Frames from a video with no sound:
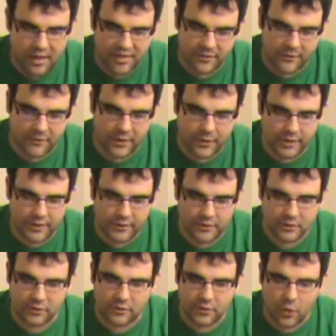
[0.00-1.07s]
the villains
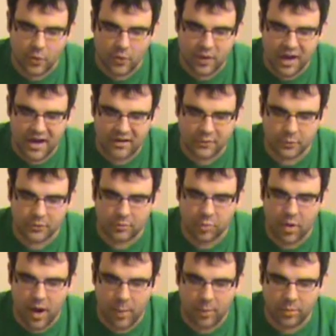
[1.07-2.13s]
and the stories was
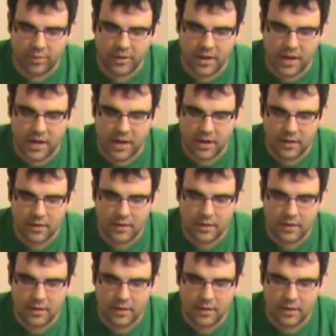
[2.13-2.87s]
probably